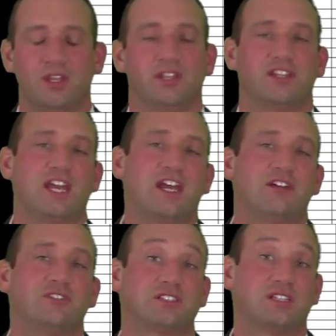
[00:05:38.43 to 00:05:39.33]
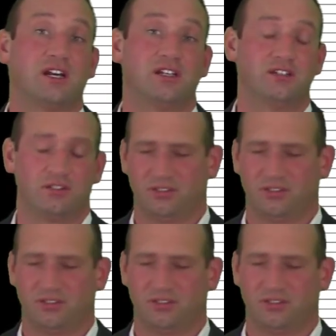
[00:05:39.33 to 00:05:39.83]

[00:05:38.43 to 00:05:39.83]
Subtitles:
They have assigned